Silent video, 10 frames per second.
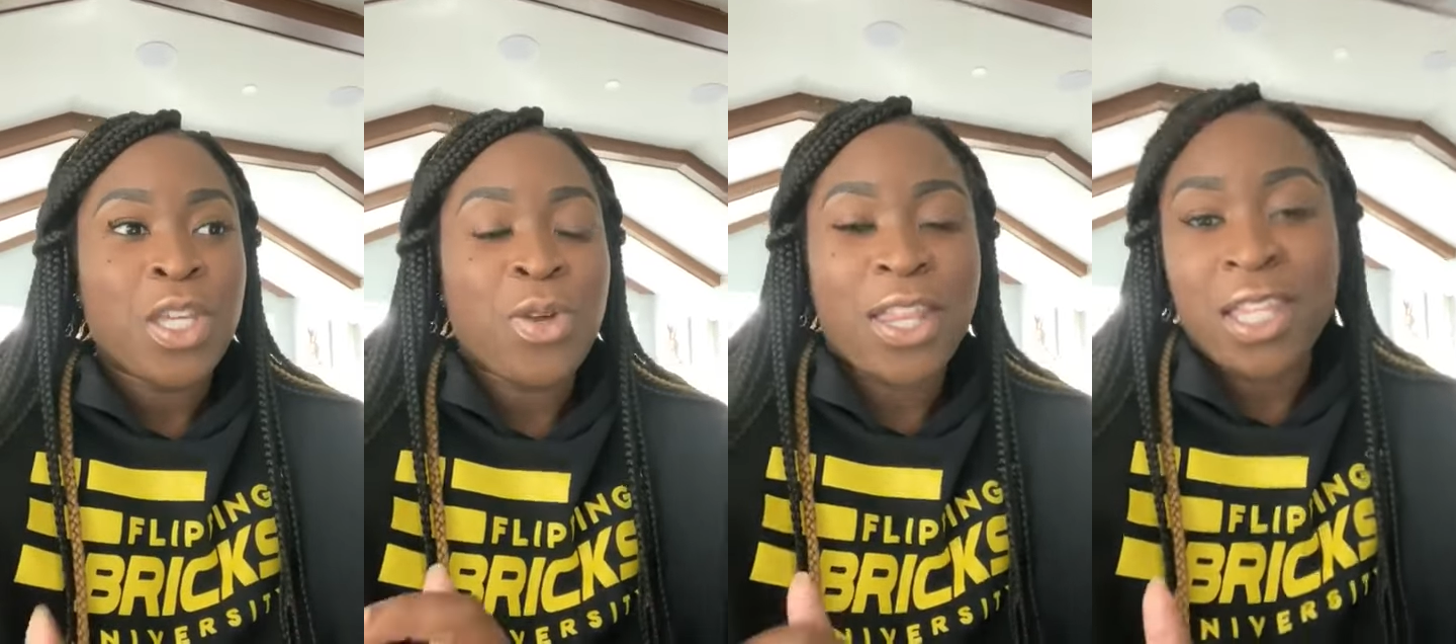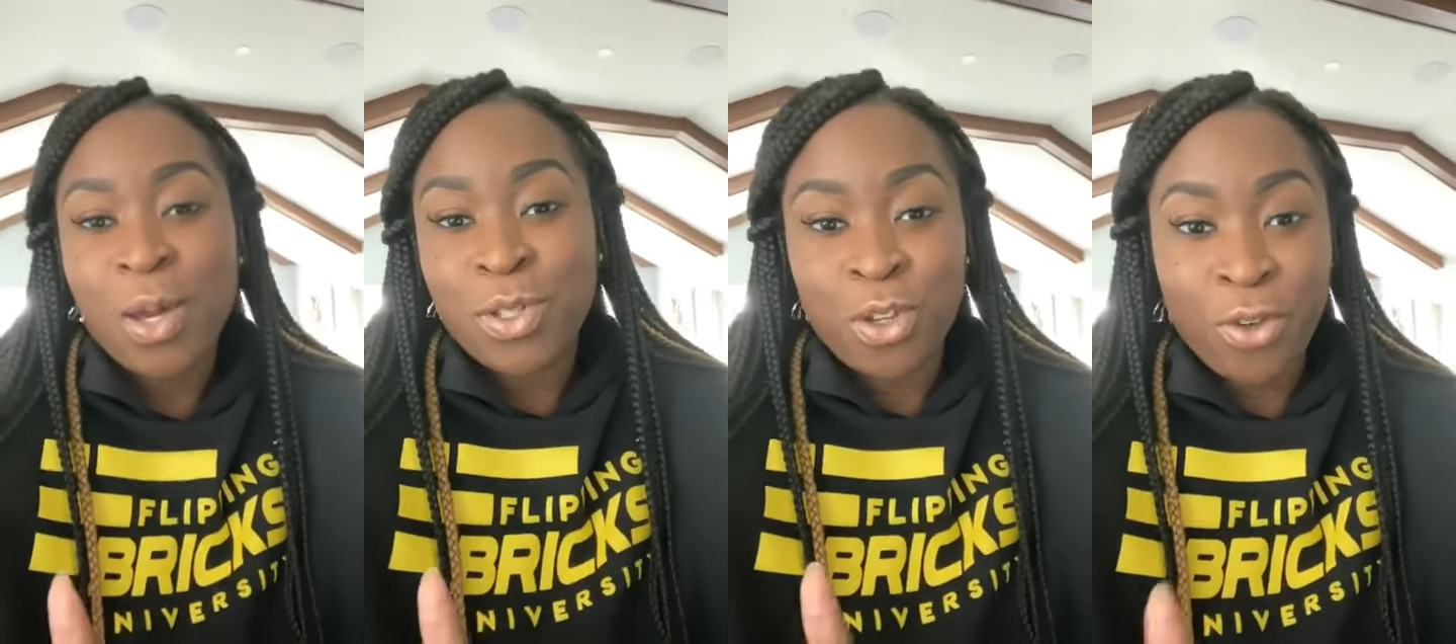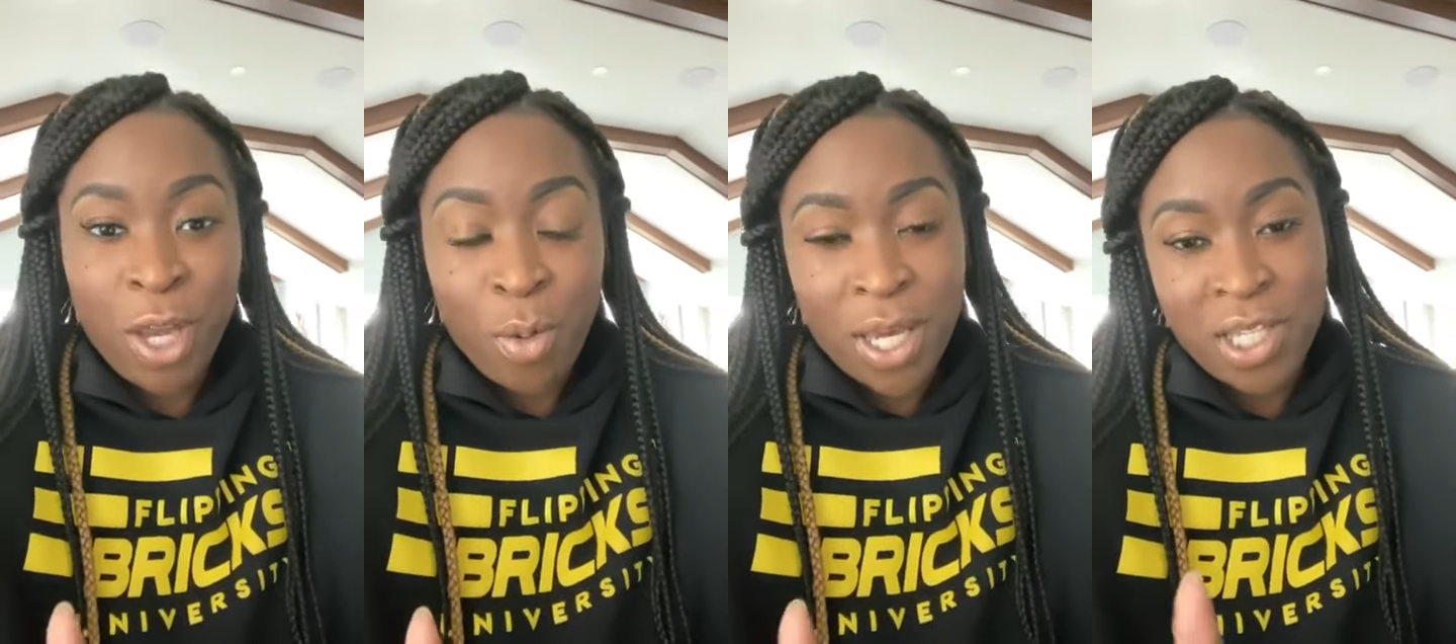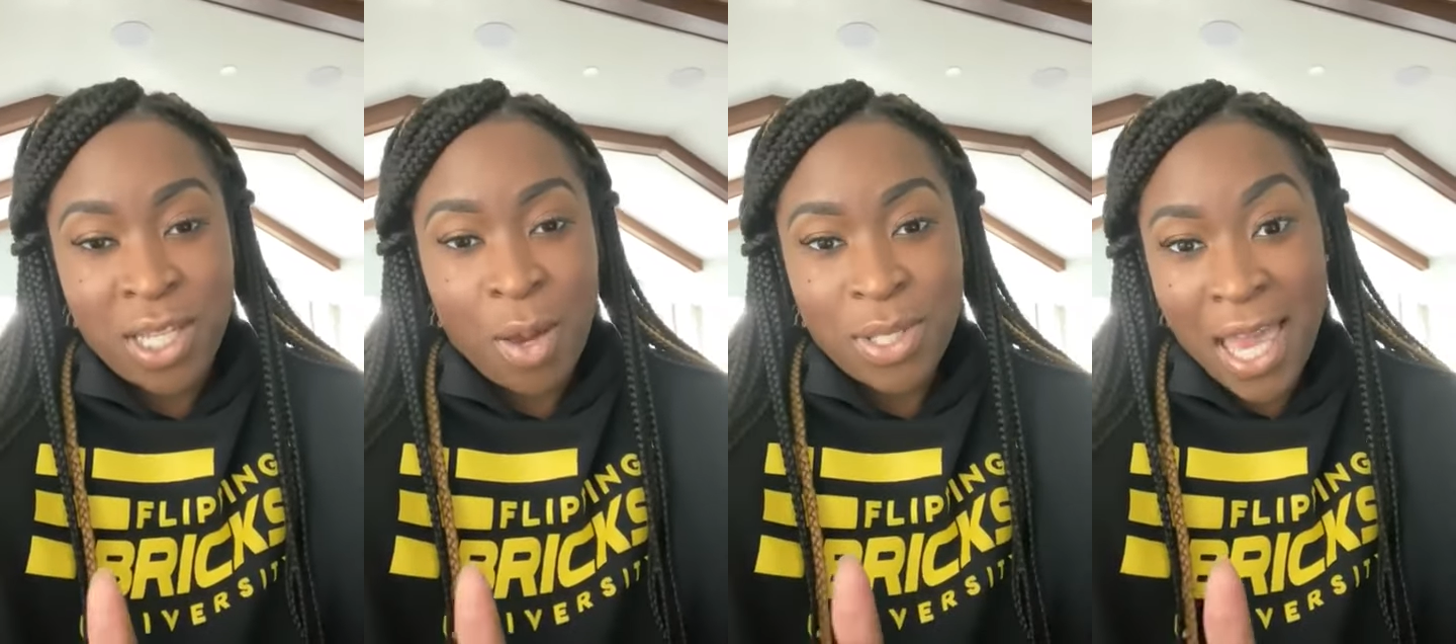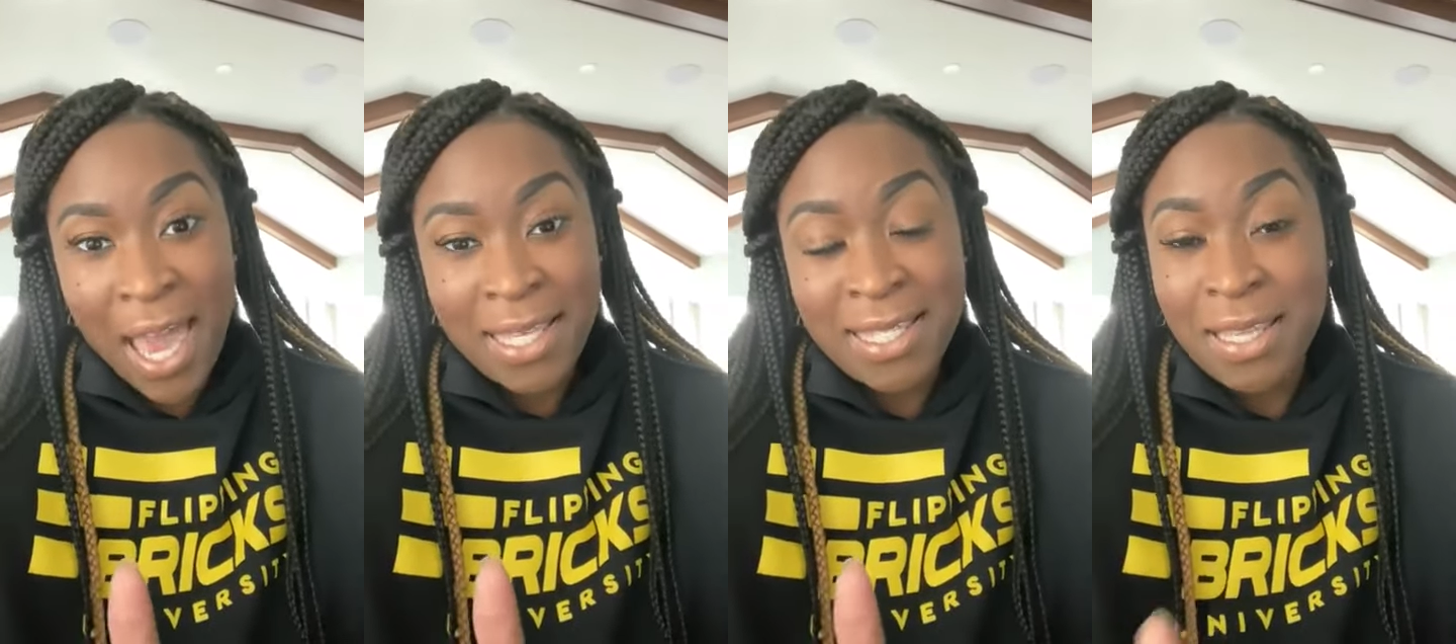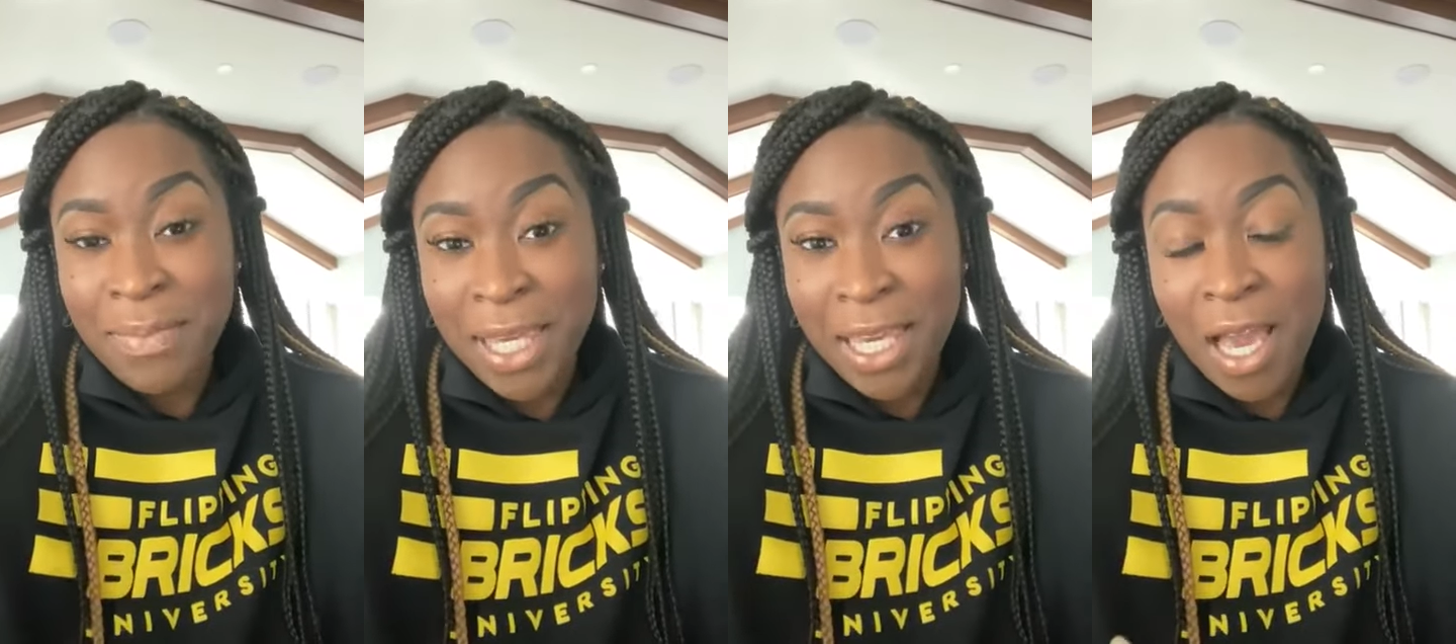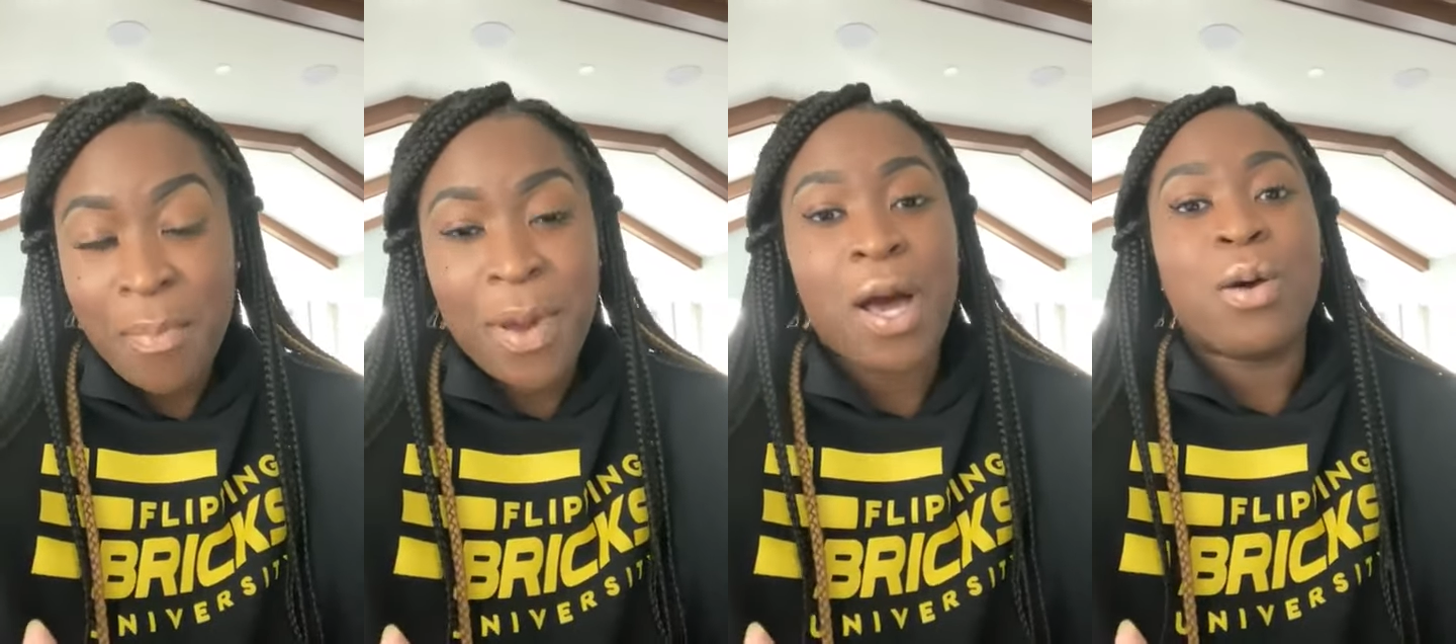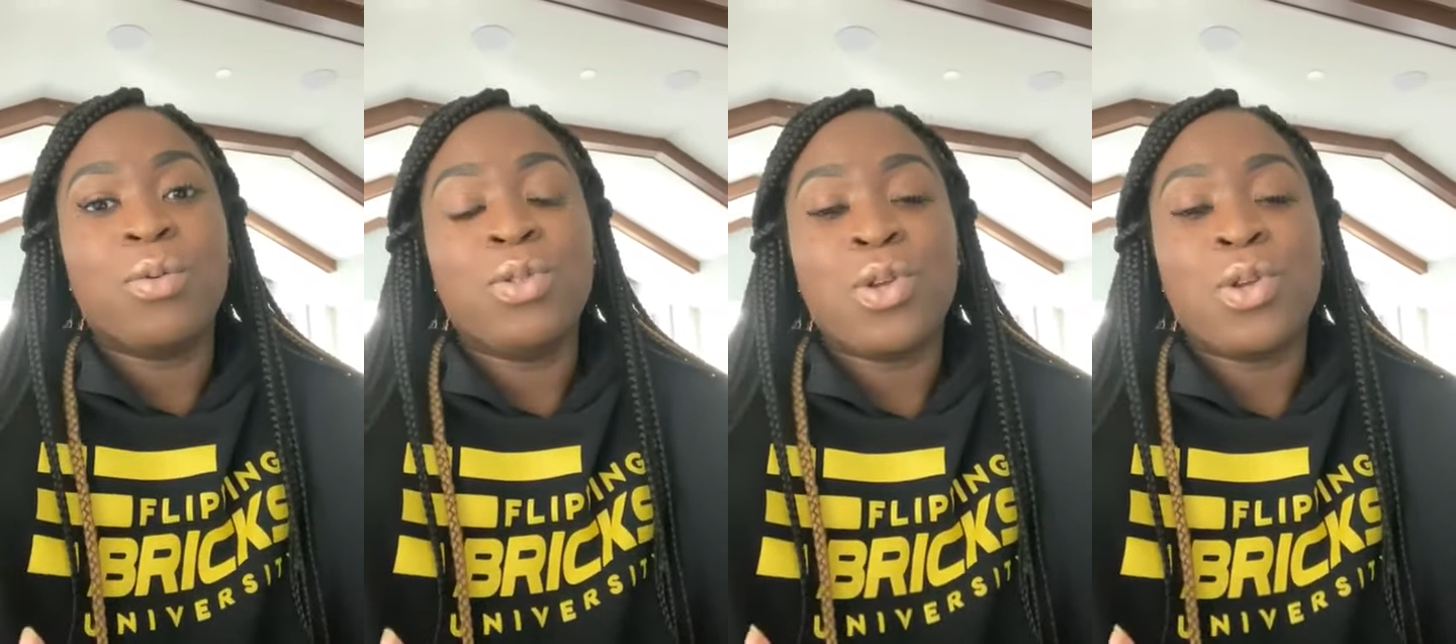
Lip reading: So I thought that was a great question that was asked to me about,